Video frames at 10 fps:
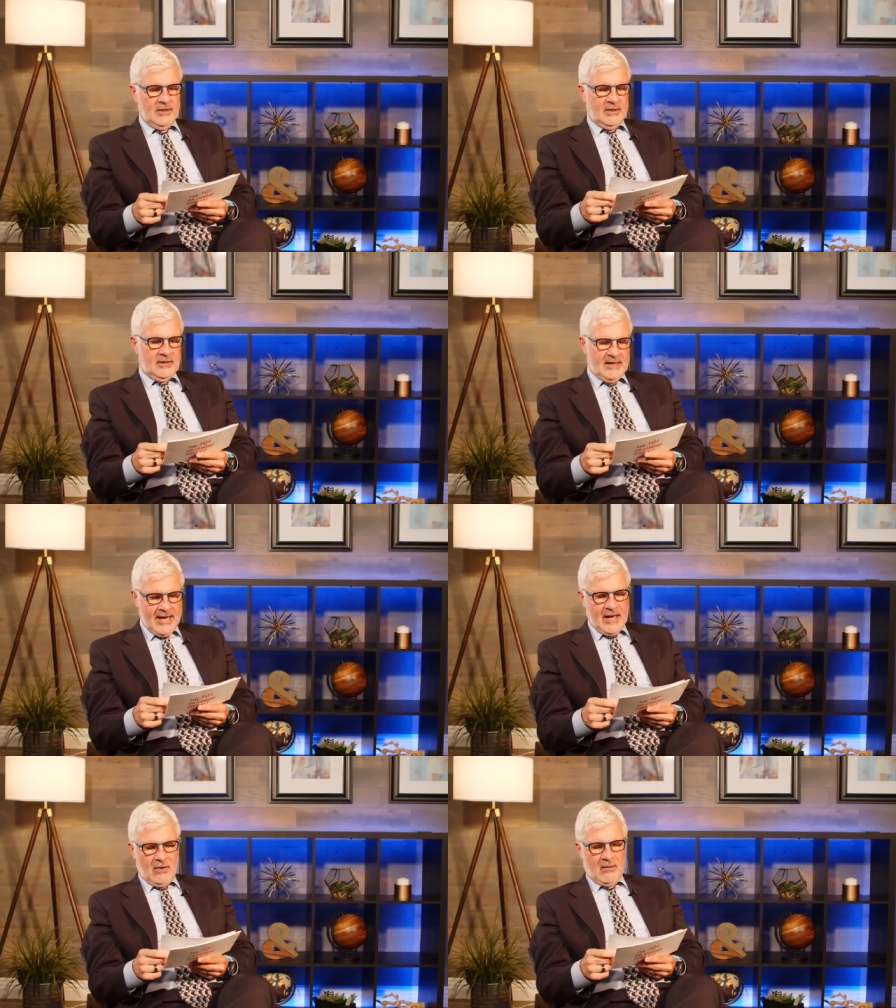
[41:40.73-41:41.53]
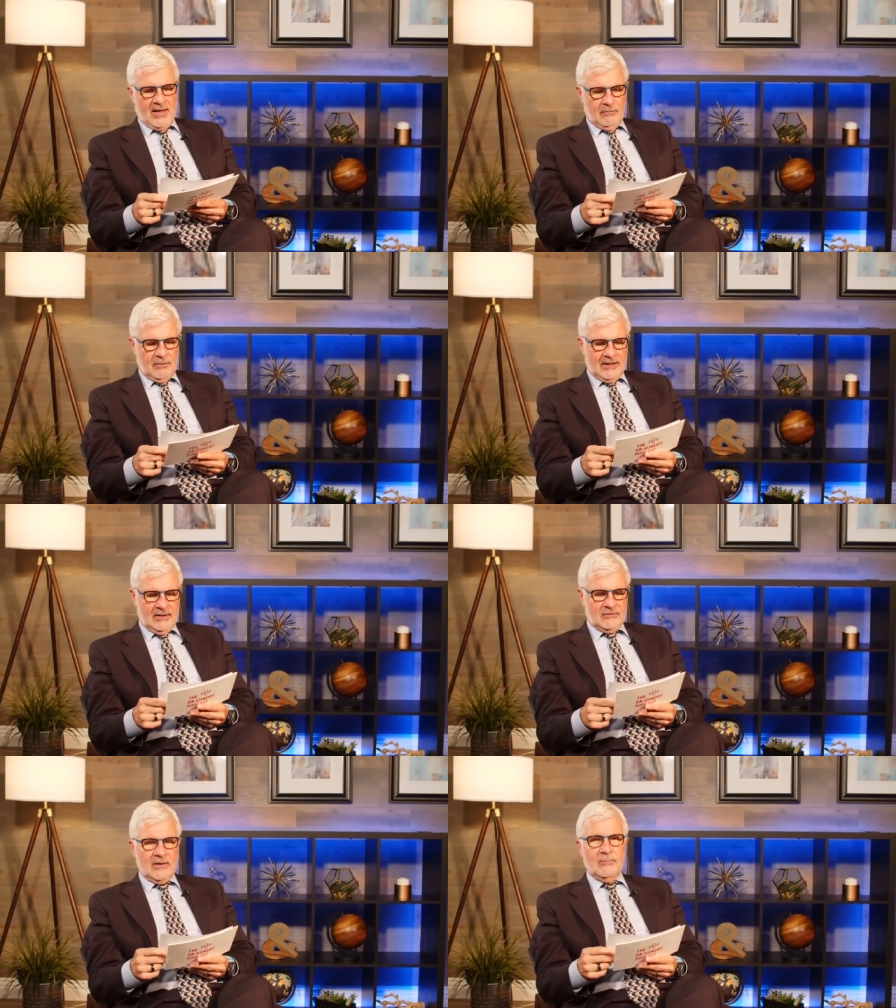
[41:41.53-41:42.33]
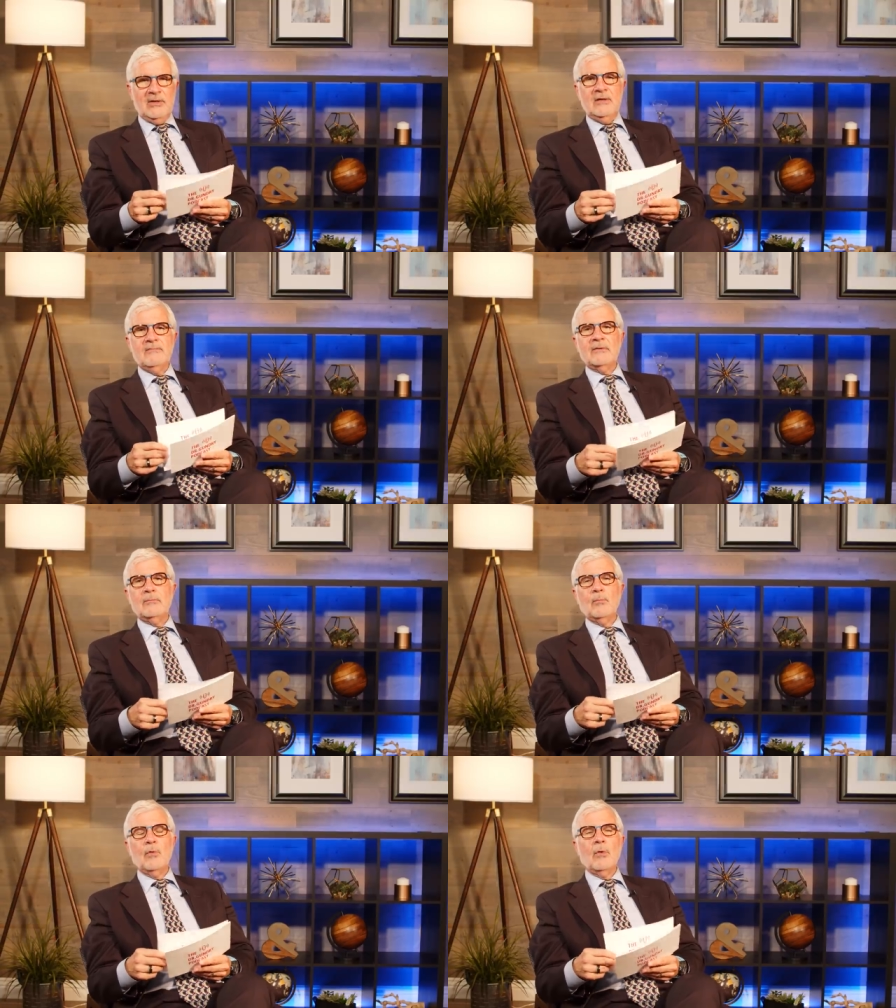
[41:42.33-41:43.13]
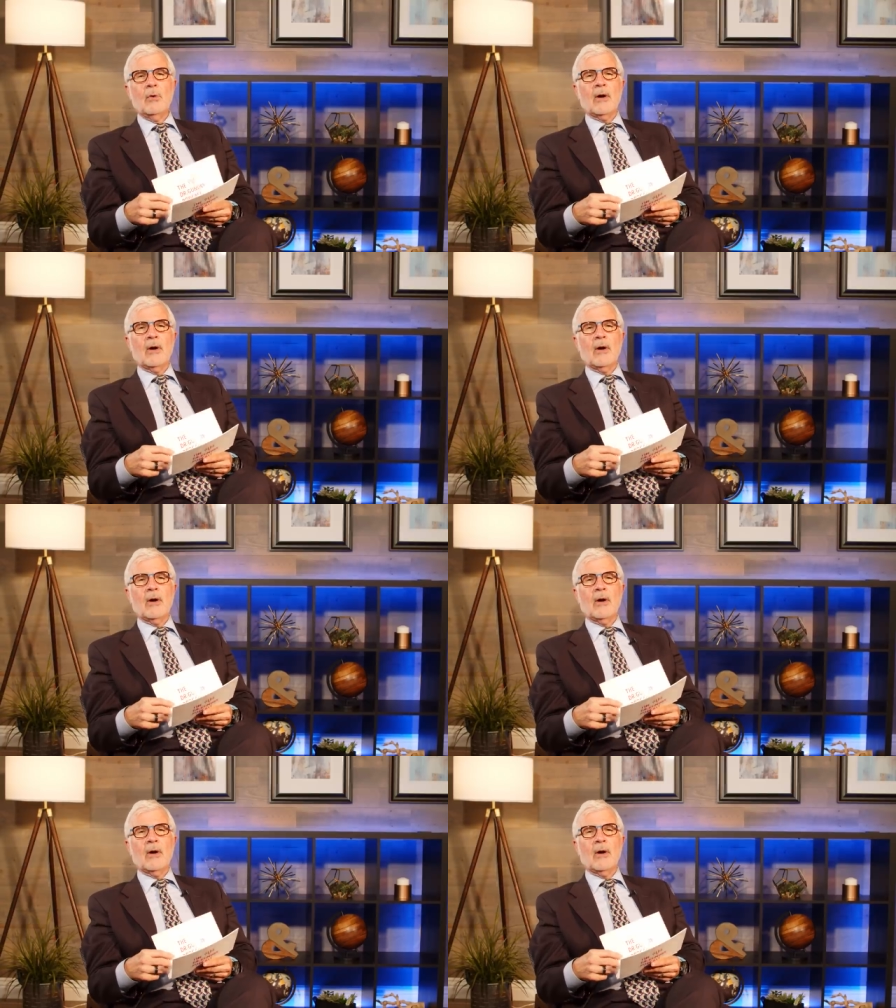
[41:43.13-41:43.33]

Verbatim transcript: Now I will eat them even more.